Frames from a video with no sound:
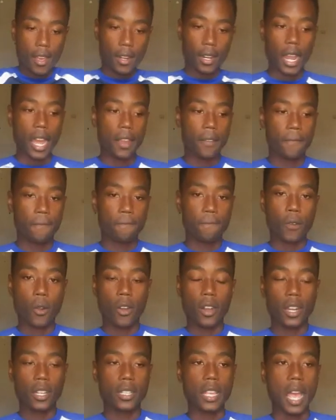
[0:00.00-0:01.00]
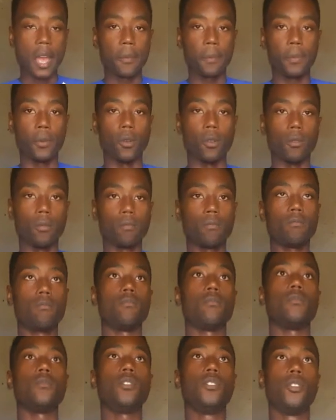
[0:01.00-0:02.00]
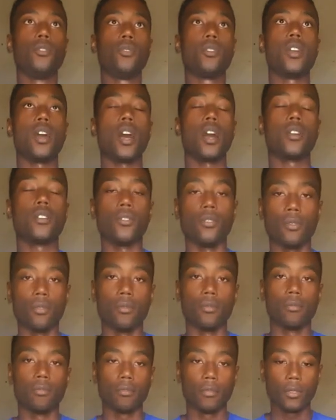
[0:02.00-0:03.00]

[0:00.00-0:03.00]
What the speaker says: Like, for example, Lukaku.